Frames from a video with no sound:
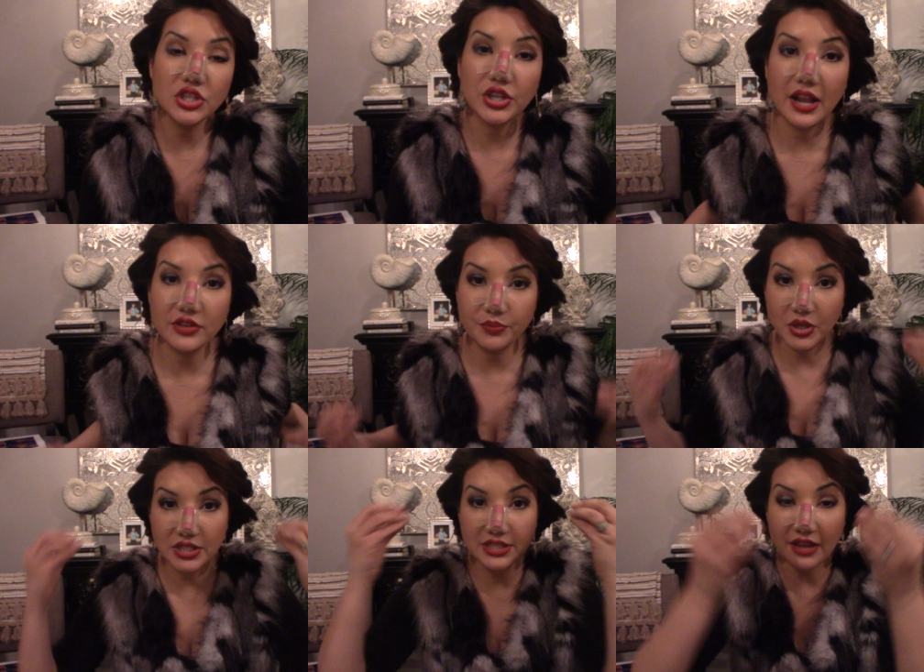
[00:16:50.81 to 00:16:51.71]
You're going to have to
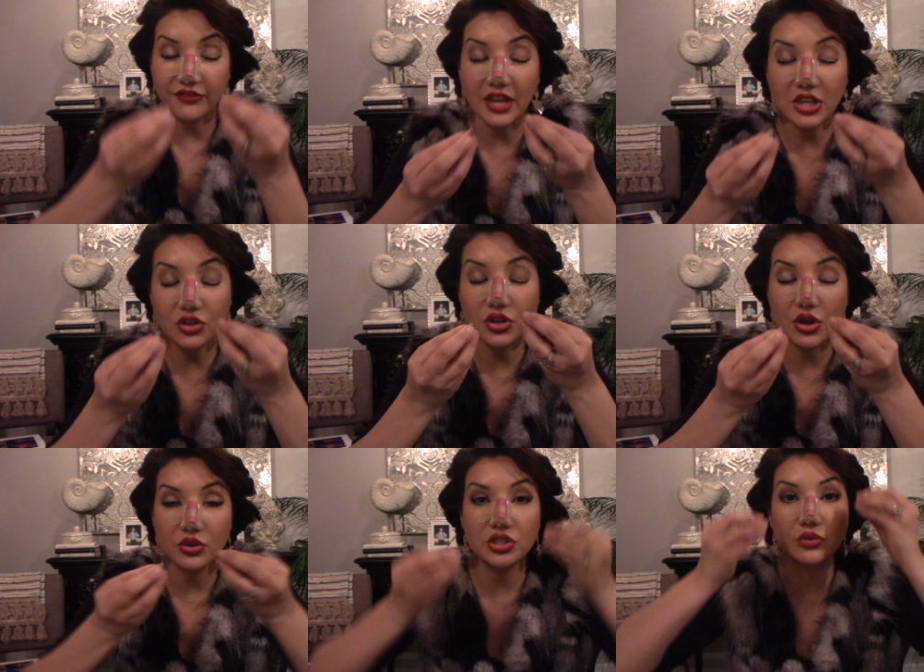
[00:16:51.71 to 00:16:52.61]
put stuff in your
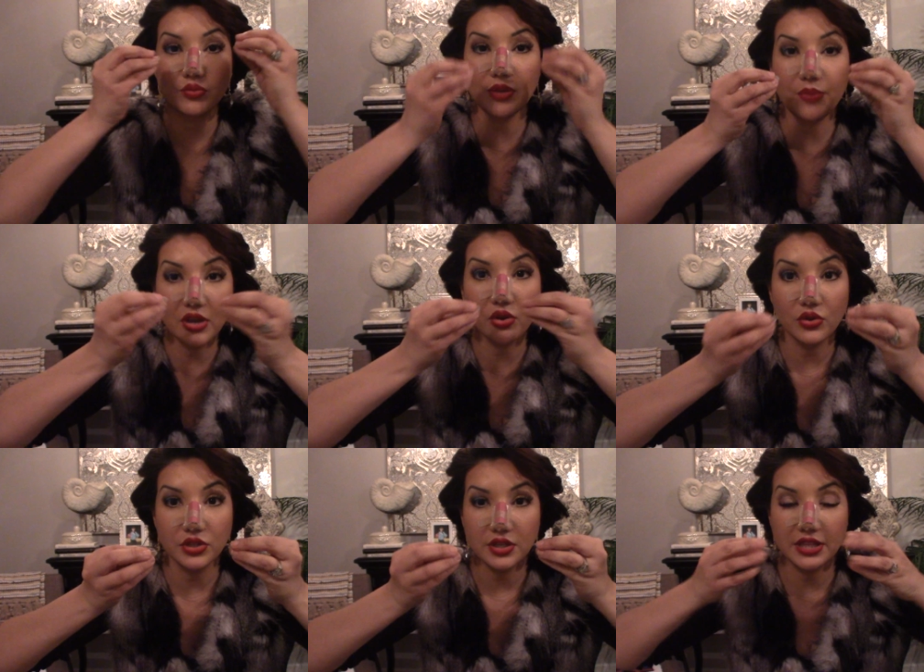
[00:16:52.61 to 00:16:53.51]
nose to
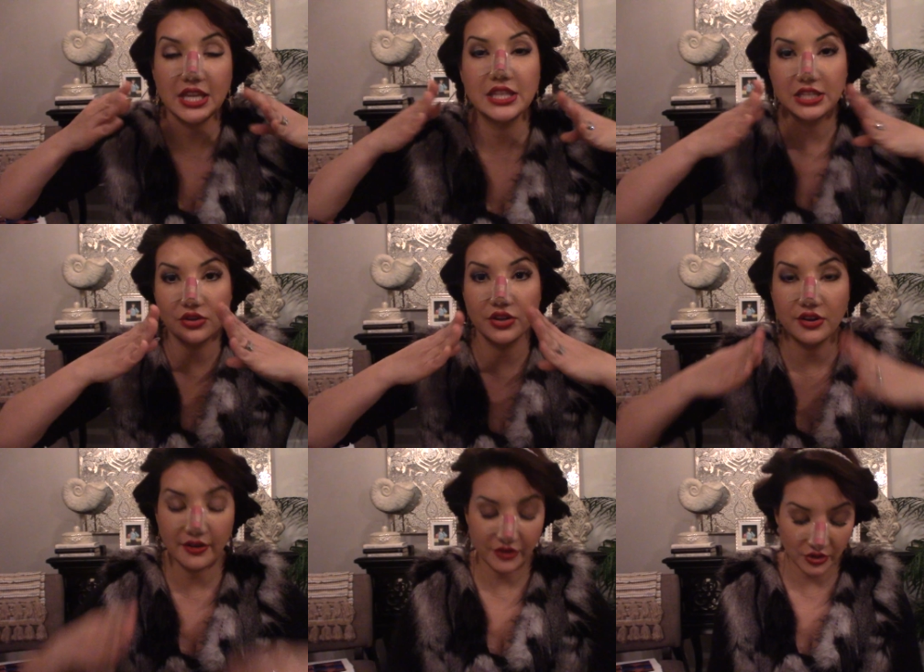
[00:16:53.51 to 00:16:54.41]
rebuild the interior
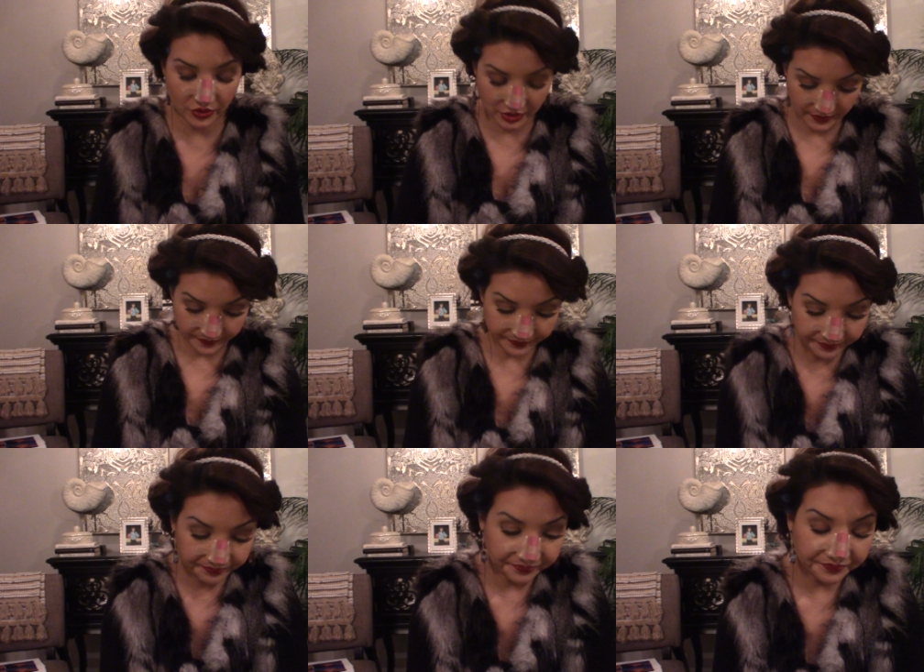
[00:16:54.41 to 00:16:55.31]
of your nose.
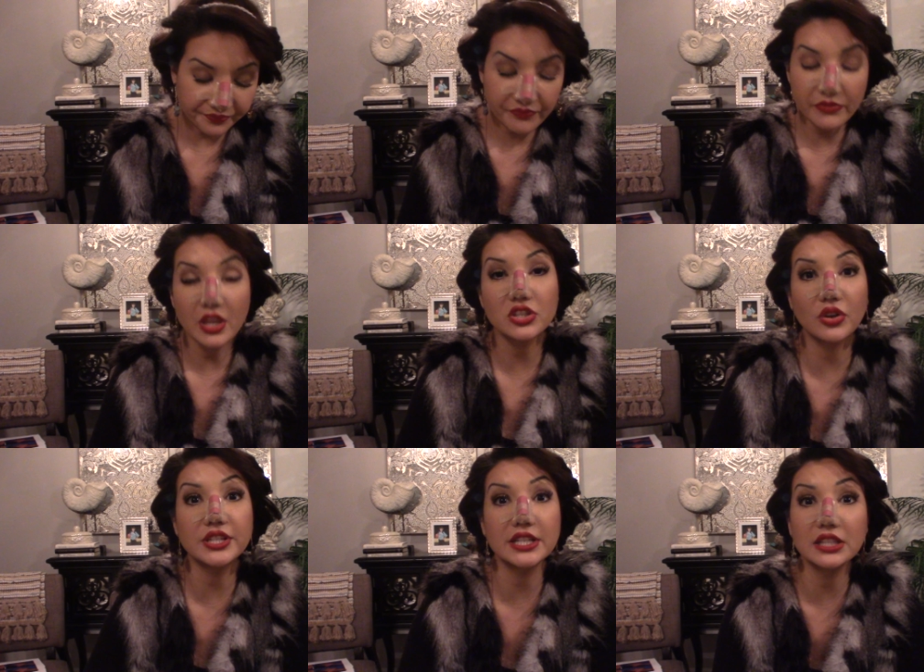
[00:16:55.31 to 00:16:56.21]
So I
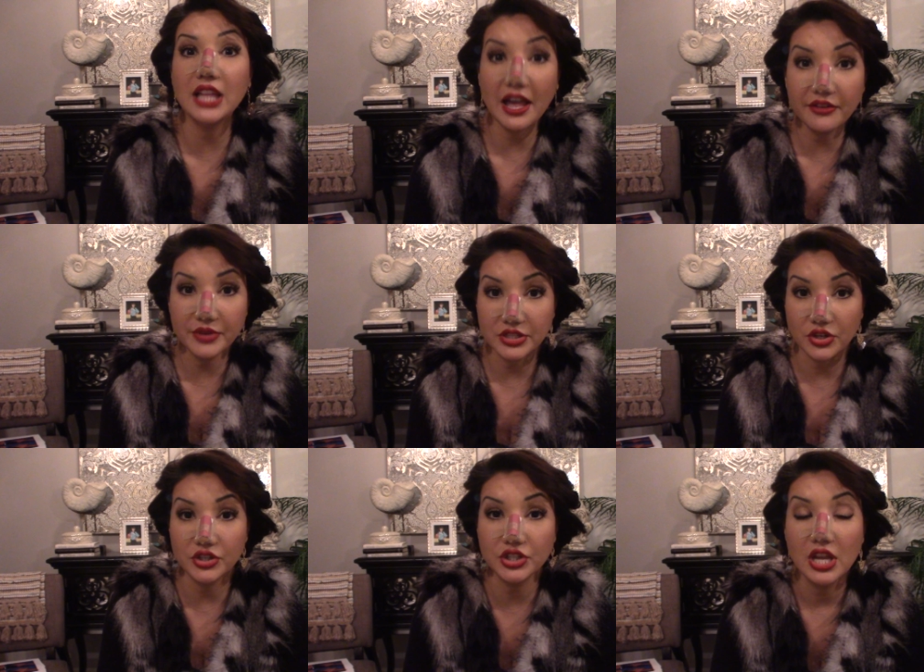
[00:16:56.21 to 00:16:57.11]
did a lot of
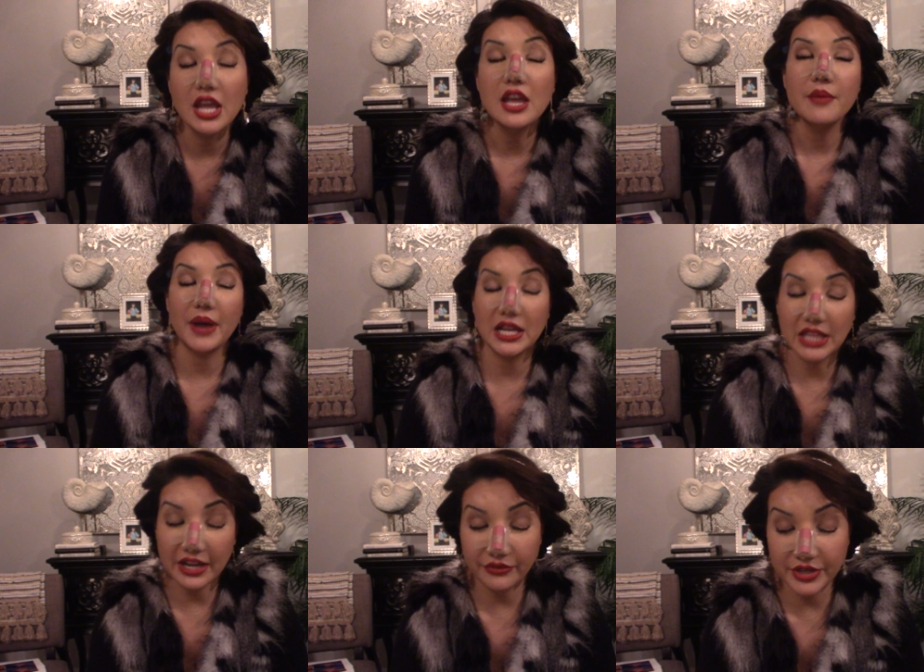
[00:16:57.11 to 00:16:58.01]
research. By a
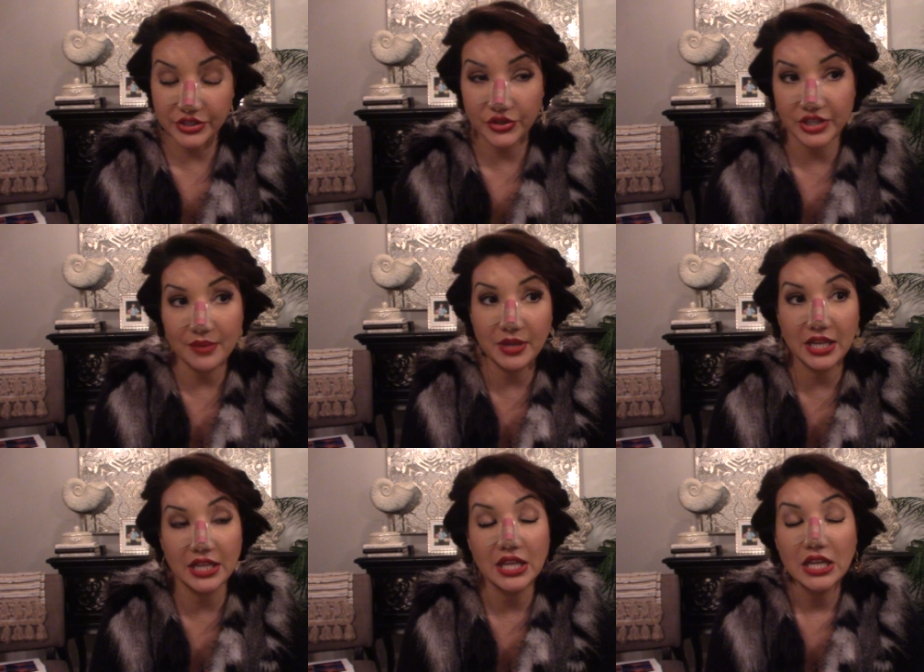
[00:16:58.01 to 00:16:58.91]
lot of research, I
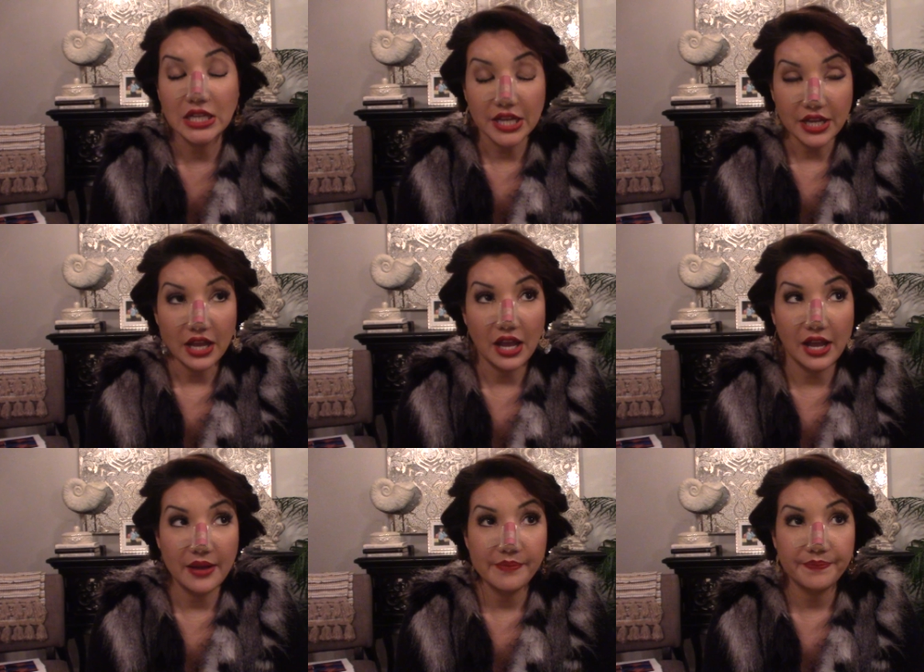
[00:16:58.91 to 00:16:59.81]
mean,
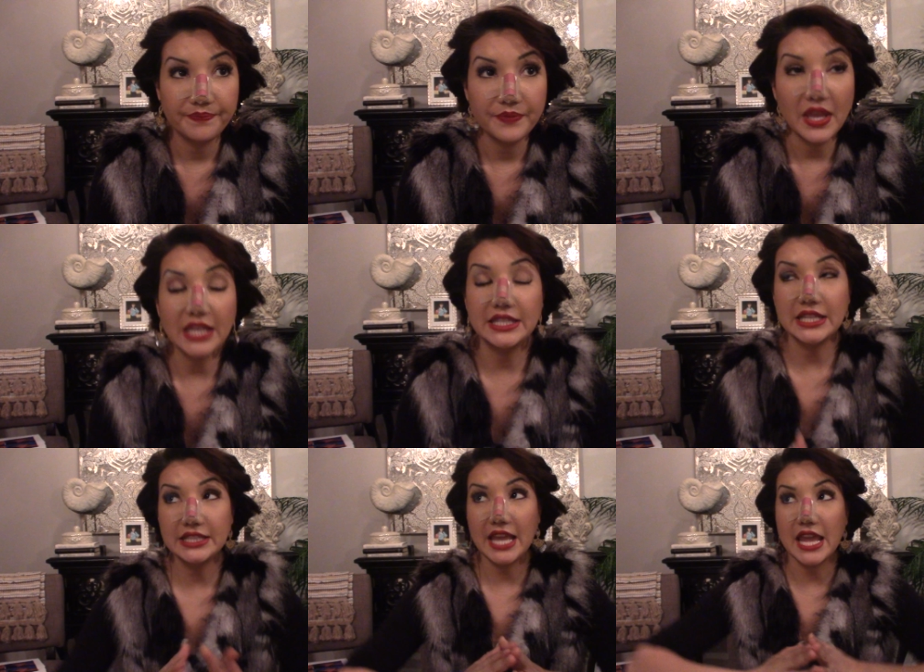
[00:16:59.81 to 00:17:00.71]
it
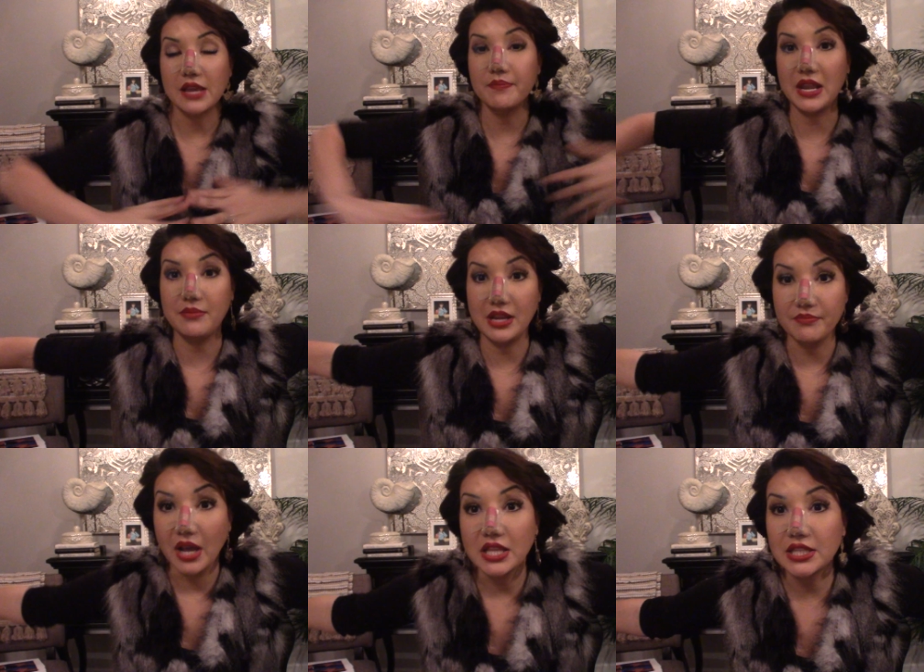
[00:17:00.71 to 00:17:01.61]
didn't take many
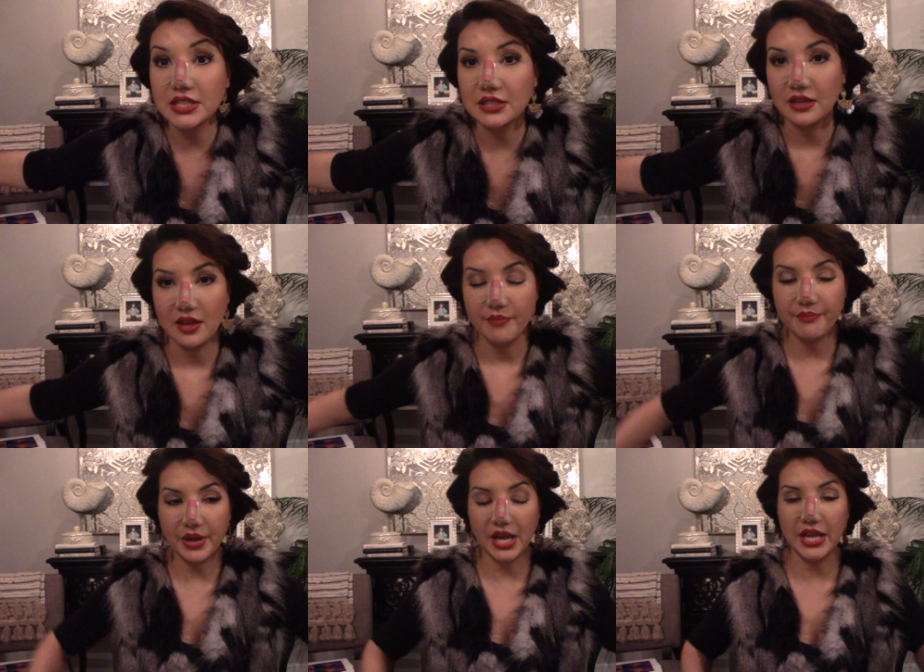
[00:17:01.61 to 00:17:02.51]
months,
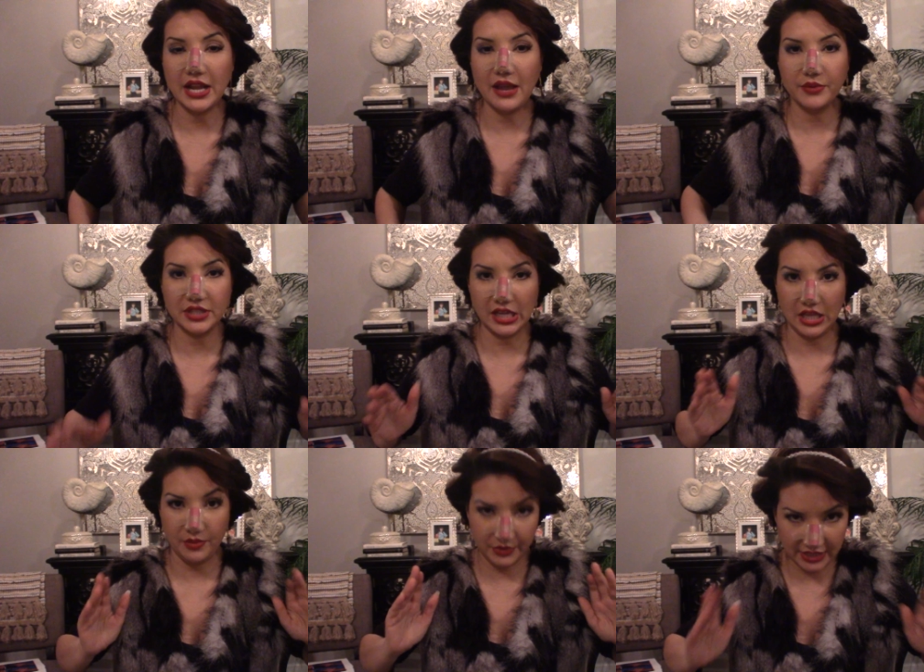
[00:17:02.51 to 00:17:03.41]
but I was like
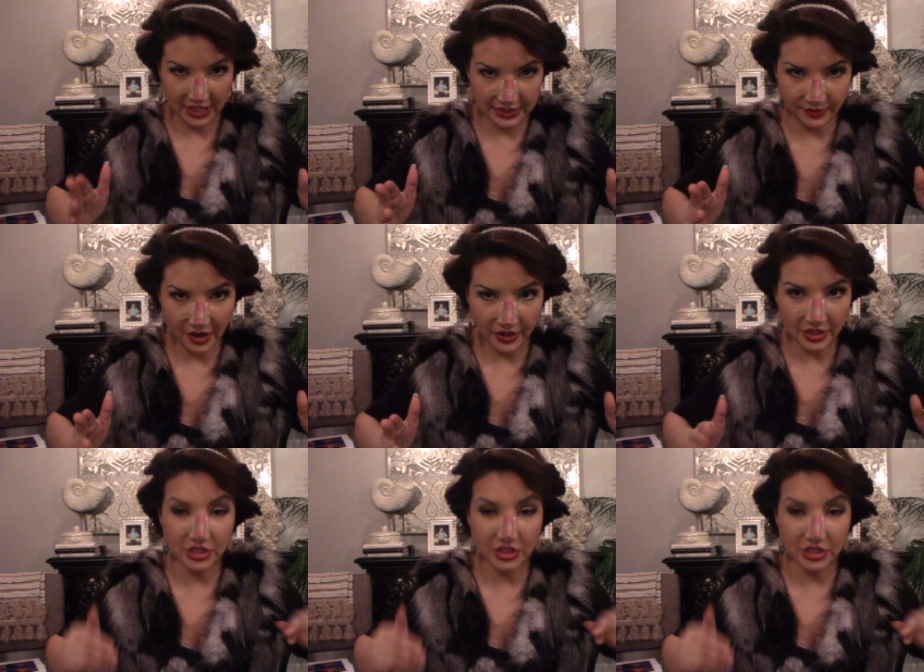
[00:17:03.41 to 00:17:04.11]
obsessed about it.